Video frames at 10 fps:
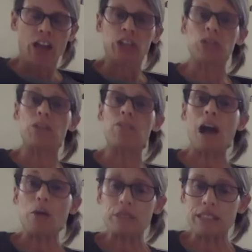So the
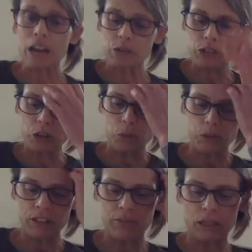vowel sounds that
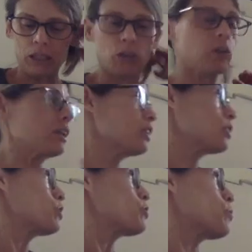we've been
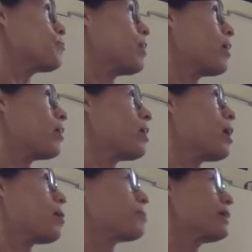learning so far
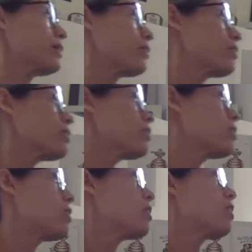up here
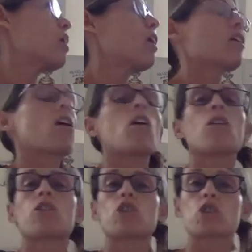are
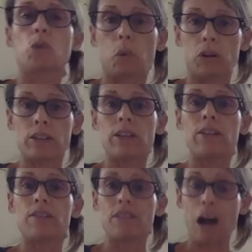called short
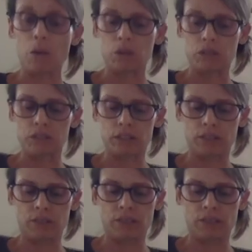vowels.